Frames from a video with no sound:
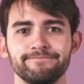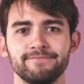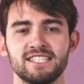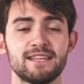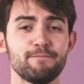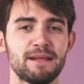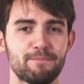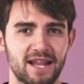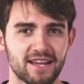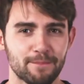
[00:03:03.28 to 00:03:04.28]
Simply
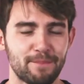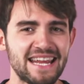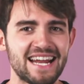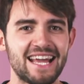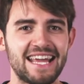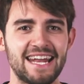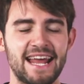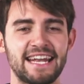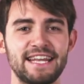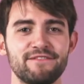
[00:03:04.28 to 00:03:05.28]
plug the peanut in
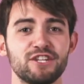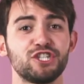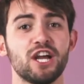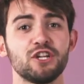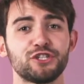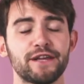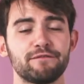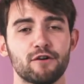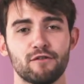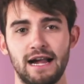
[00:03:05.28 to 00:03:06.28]
and leave it charging
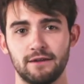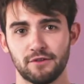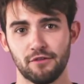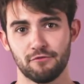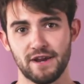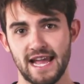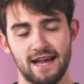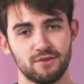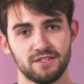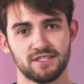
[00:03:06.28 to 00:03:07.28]
for around 3
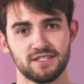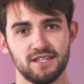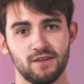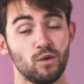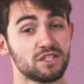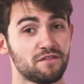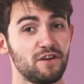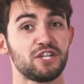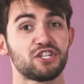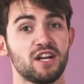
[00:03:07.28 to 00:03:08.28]
hours. Once
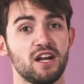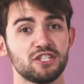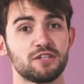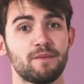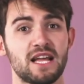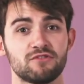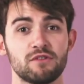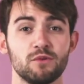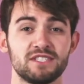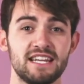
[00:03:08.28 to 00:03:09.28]
fully charged, the battery
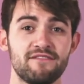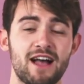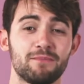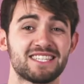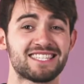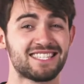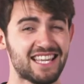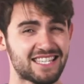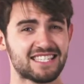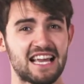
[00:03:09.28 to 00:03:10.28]
will deliver up to
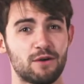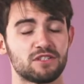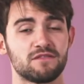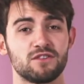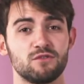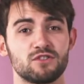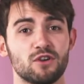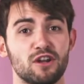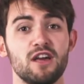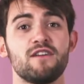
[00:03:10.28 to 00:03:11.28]
6 hours of use
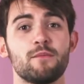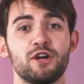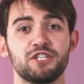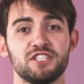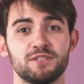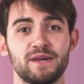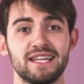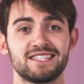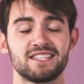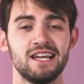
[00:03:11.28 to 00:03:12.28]
on low vibration
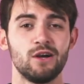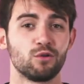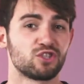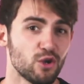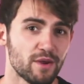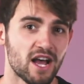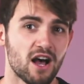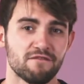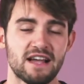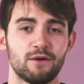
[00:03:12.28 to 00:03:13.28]
speeds or
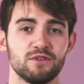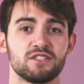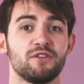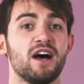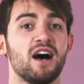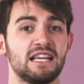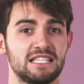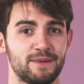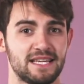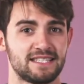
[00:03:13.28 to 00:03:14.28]
2.5 hours on high
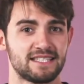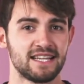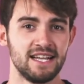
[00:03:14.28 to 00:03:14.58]
speeds.